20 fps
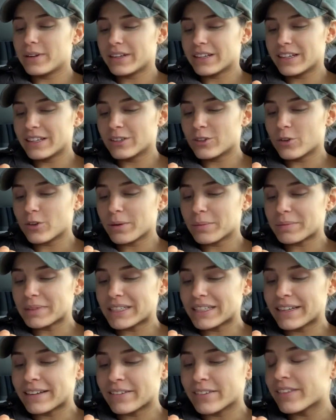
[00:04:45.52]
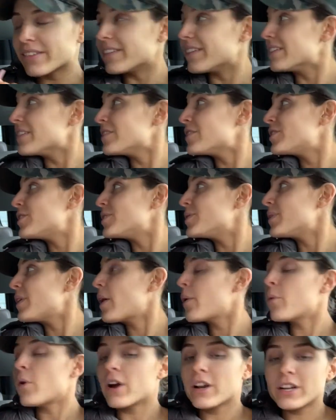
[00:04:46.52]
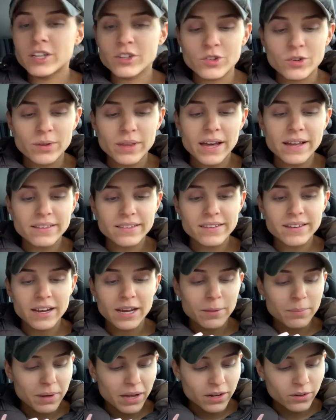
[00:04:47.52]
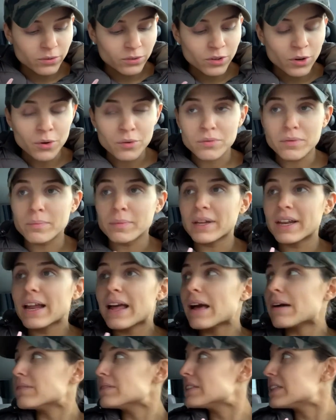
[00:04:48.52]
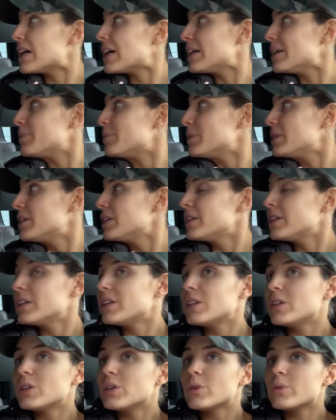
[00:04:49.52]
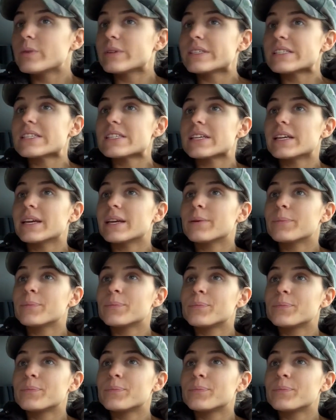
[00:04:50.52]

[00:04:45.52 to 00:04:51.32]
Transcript: I gotta go get my nails done too. I want to do that today, but I don't know if I'm gonna have time. We'll see.